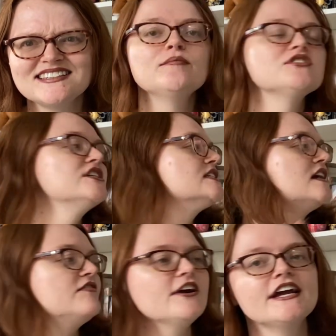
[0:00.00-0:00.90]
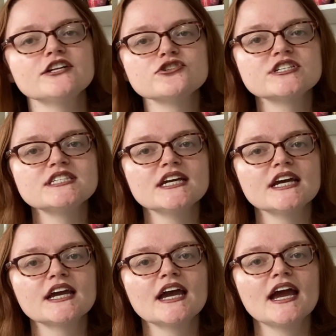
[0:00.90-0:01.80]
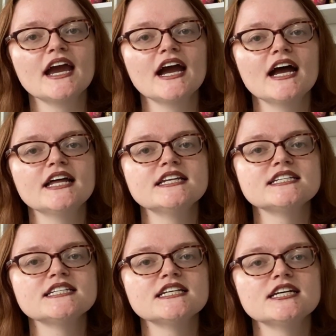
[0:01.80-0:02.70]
But she's not very interesting, and